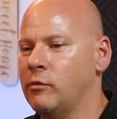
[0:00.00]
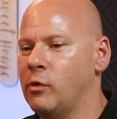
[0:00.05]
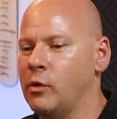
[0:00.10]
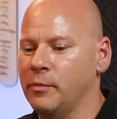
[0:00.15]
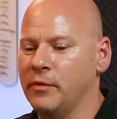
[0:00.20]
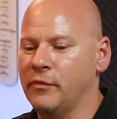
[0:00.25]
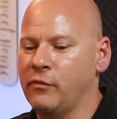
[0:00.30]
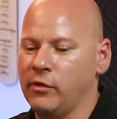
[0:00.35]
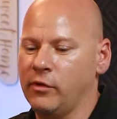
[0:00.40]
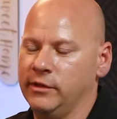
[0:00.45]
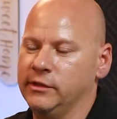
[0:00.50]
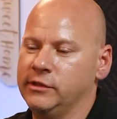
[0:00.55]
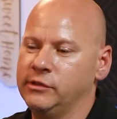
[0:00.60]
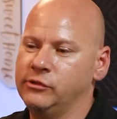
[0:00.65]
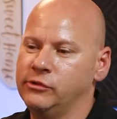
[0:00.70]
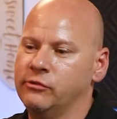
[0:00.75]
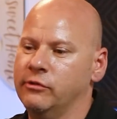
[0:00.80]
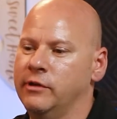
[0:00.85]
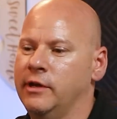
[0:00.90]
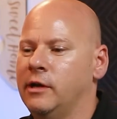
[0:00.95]
Well, before the
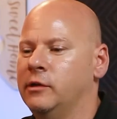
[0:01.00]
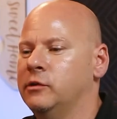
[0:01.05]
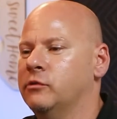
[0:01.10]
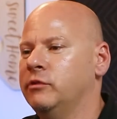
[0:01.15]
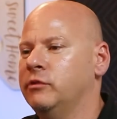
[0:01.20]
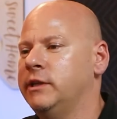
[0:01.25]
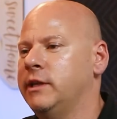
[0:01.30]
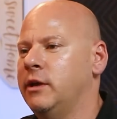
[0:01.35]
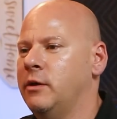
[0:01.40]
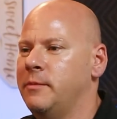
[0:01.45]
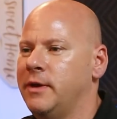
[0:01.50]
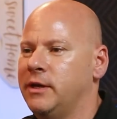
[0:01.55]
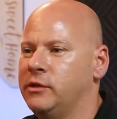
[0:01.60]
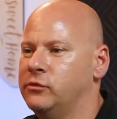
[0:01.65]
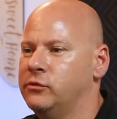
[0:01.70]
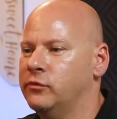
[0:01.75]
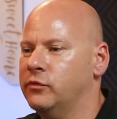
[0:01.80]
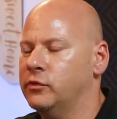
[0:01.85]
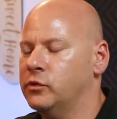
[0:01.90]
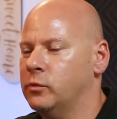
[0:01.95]
industry, I was a retail
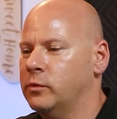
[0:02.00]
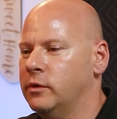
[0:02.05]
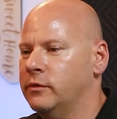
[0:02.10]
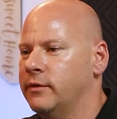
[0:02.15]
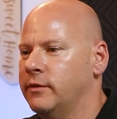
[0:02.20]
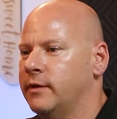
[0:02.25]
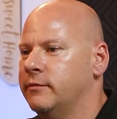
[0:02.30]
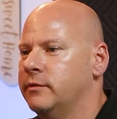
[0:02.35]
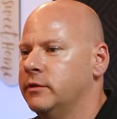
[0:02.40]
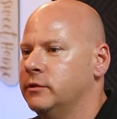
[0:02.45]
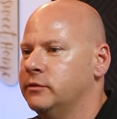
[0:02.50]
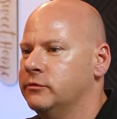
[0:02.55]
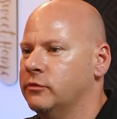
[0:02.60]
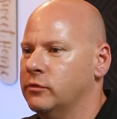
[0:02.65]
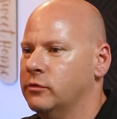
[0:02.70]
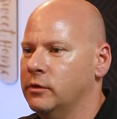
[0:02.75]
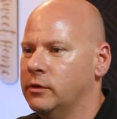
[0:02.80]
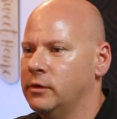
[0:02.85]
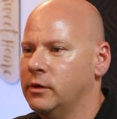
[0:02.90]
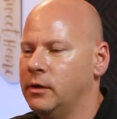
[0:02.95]
manager for 25 years
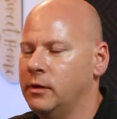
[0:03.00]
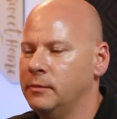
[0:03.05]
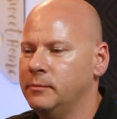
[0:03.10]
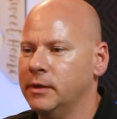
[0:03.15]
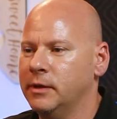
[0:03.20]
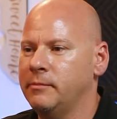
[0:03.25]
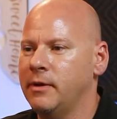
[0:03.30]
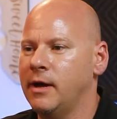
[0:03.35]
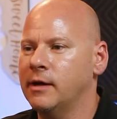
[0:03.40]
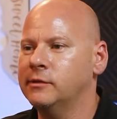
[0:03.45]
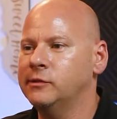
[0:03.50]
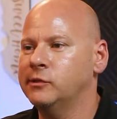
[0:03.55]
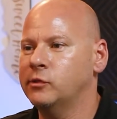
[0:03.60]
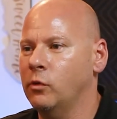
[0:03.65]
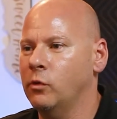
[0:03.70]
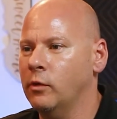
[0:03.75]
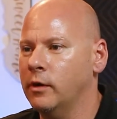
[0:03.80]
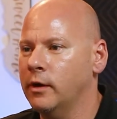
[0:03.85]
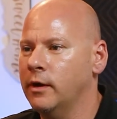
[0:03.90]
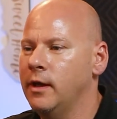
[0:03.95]
for a big box
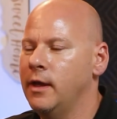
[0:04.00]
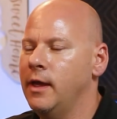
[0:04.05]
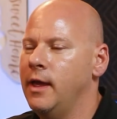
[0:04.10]
store.